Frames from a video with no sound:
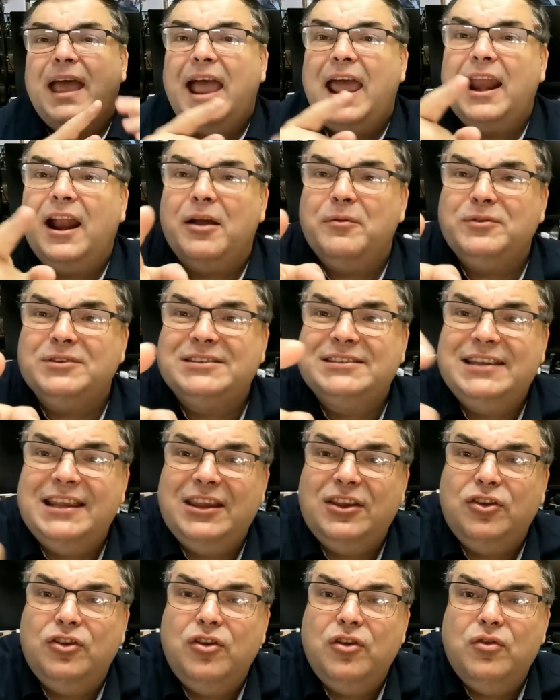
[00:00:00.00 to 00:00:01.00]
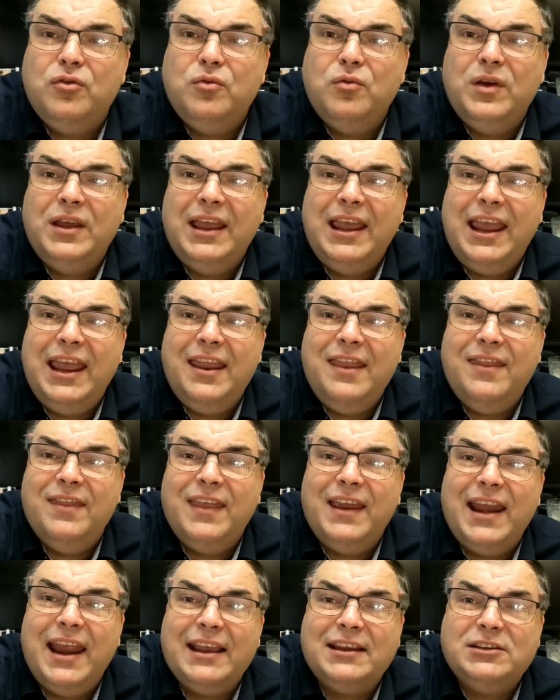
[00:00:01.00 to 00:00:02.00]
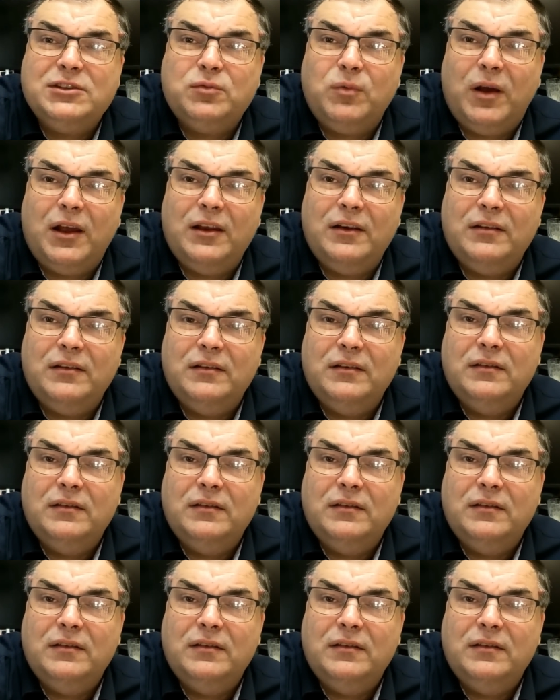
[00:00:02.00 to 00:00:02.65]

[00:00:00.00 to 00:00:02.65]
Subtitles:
And I will see you in the next one.